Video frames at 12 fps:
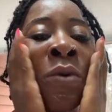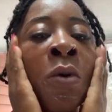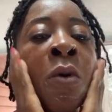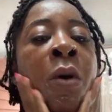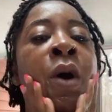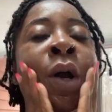
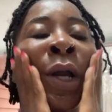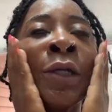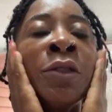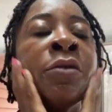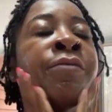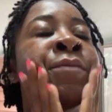pour
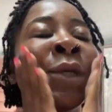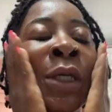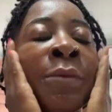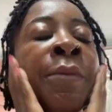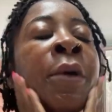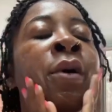into
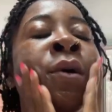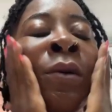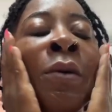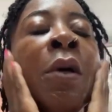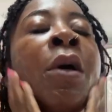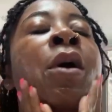
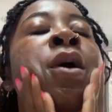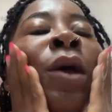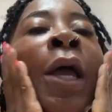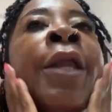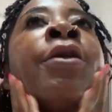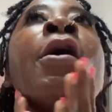people
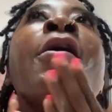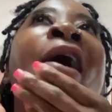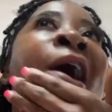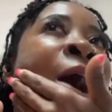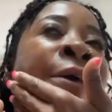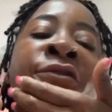and not
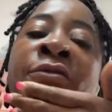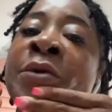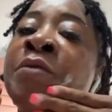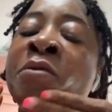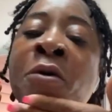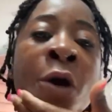have to be
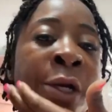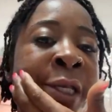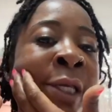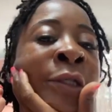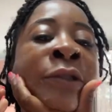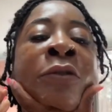poured
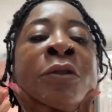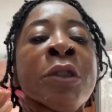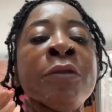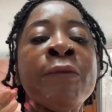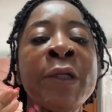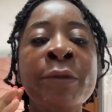into
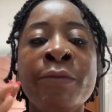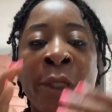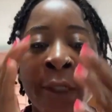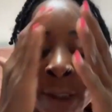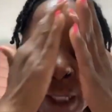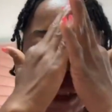to really be
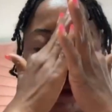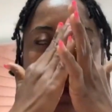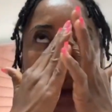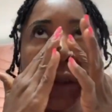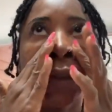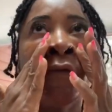in that
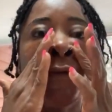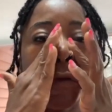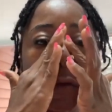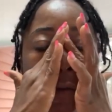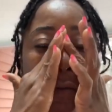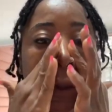space of
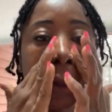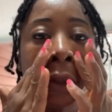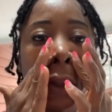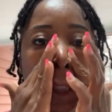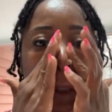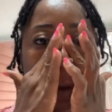
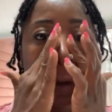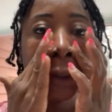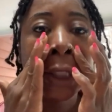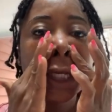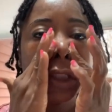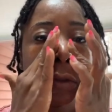vulnerability and knowing that it's